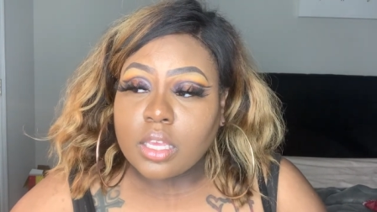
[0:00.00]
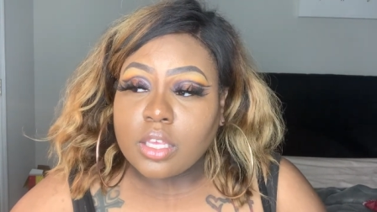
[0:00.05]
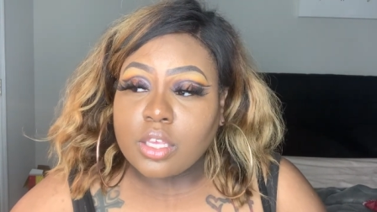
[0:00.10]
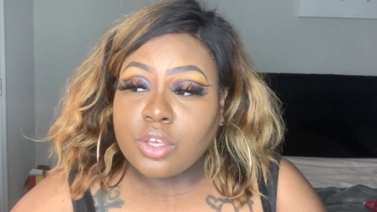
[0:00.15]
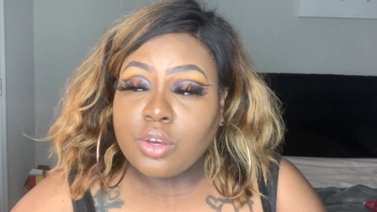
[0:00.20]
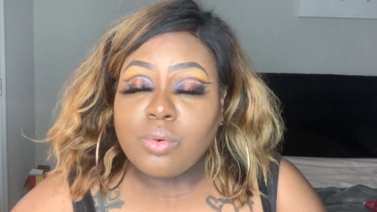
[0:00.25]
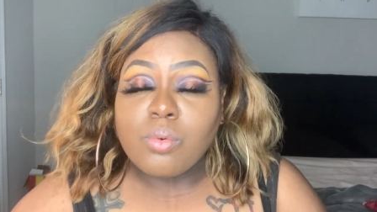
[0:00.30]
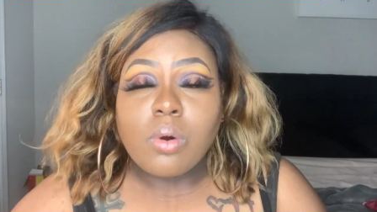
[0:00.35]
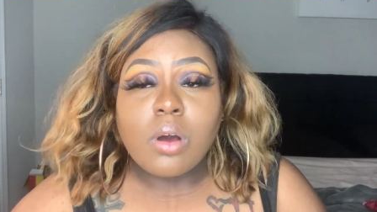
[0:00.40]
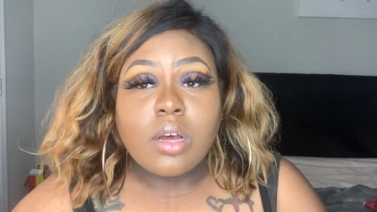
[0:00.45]

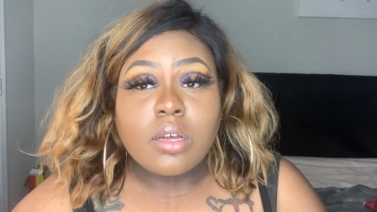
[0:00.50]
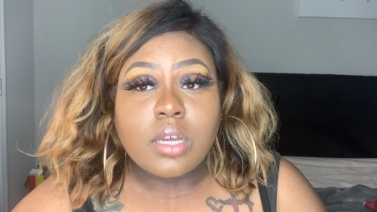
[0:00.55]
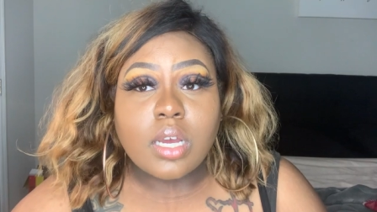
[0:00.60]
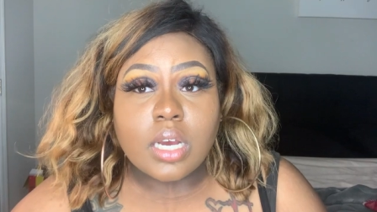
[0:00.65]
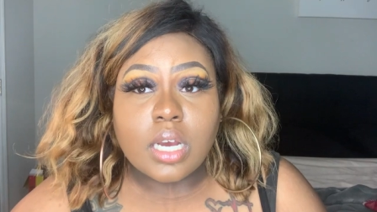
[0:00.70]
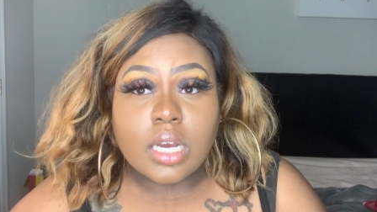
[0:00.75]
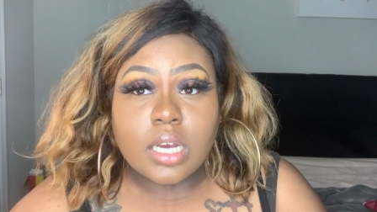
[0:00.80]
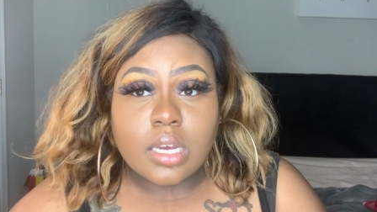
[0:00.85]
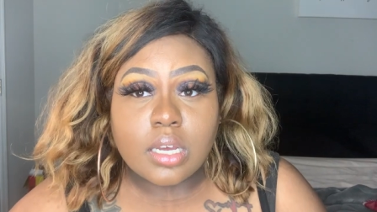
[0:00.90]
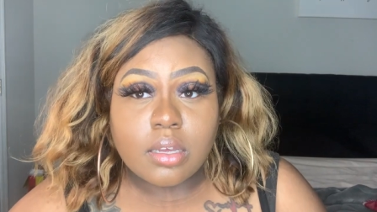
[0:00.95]
you want
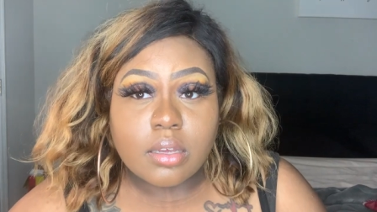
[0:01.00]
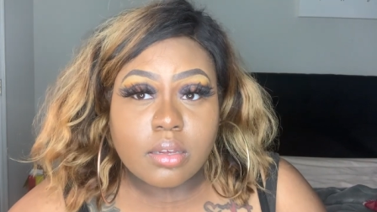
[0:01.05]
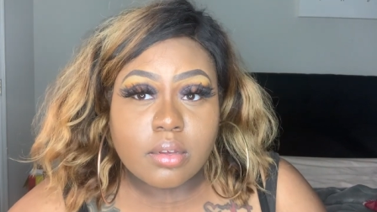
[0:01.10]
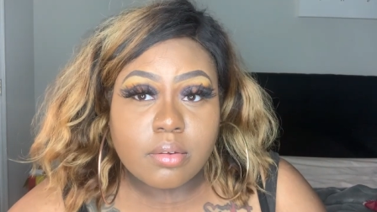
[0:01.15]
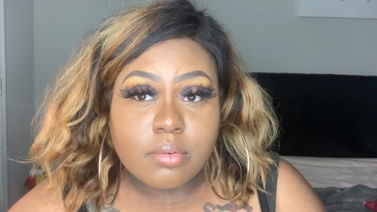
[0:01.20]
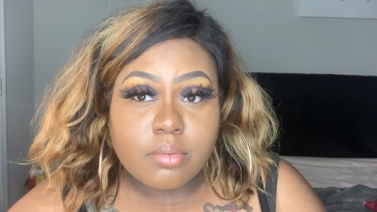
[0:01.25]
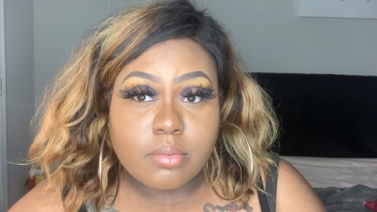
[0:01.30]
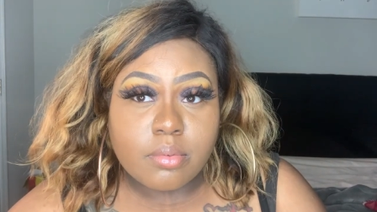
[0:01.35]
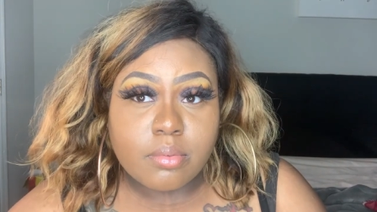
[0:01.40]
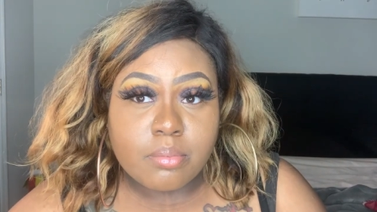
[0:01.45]

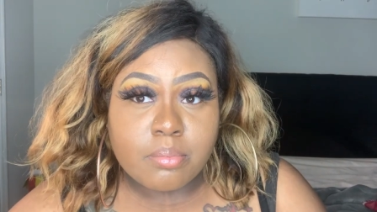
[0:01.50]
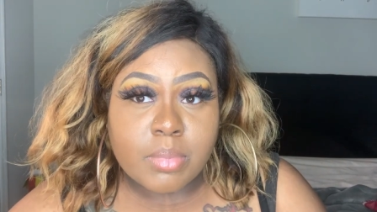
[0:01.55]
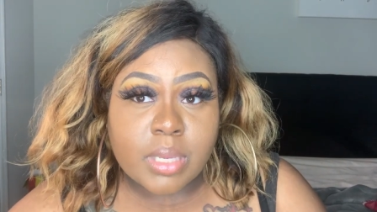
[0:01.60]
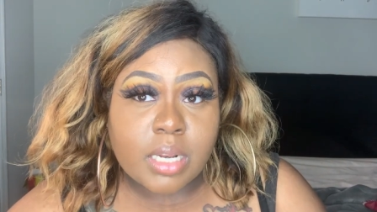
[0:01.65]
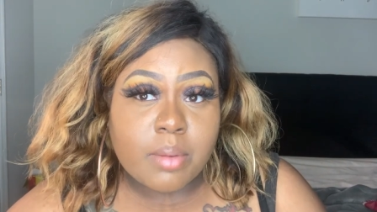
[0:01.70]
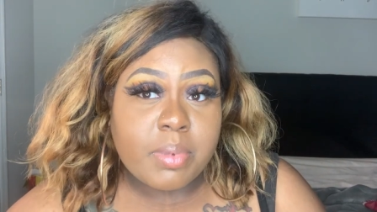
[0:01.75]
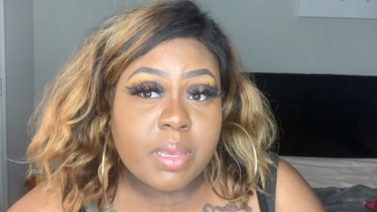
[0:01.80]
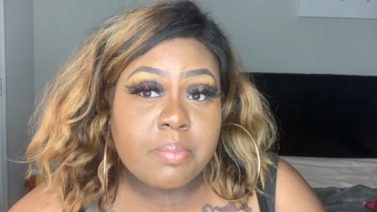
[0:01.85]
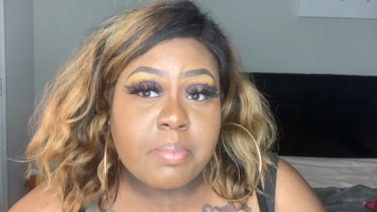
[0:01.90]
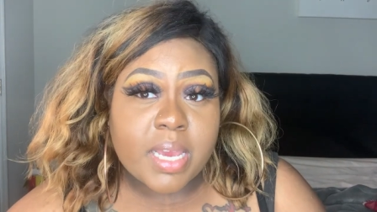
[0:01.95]
me
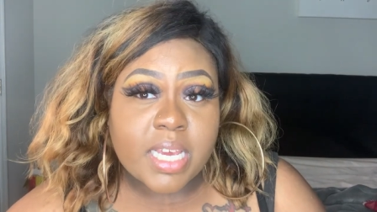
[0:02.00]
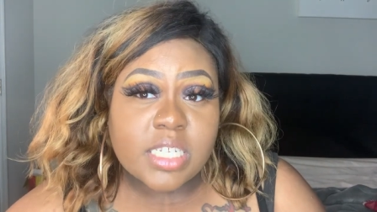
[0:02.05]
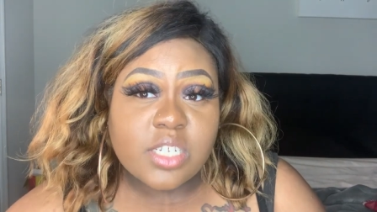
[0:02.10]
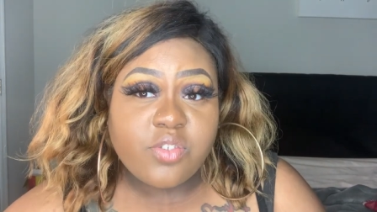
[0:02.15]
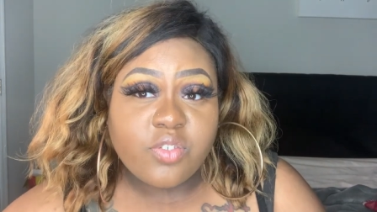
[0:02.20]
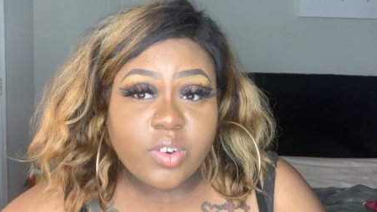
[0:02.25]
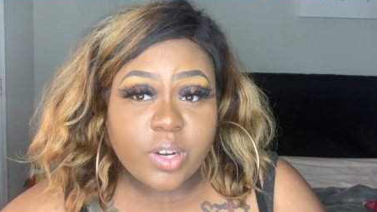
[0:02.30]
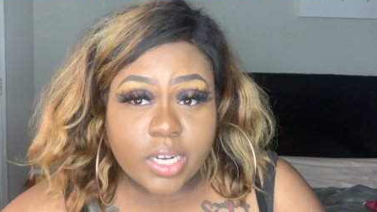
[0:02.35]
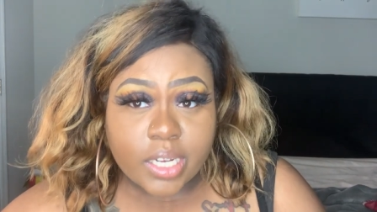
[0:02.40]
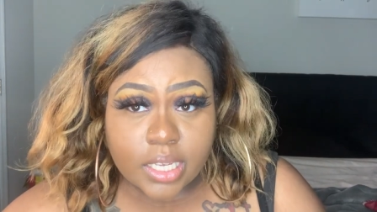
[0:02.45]
to be best
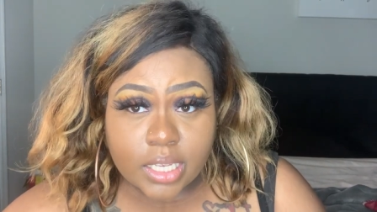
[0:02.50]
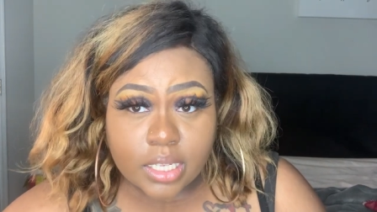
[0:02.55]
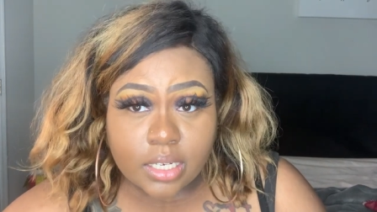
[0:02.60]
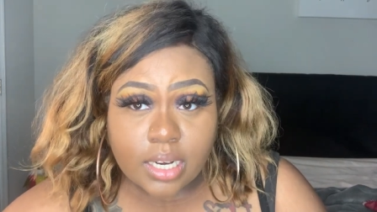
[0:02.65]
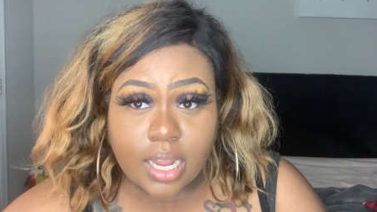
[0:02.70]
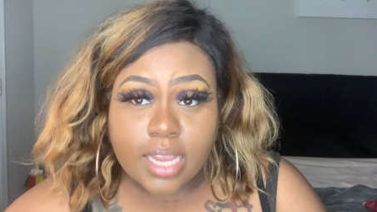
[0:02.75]
friend?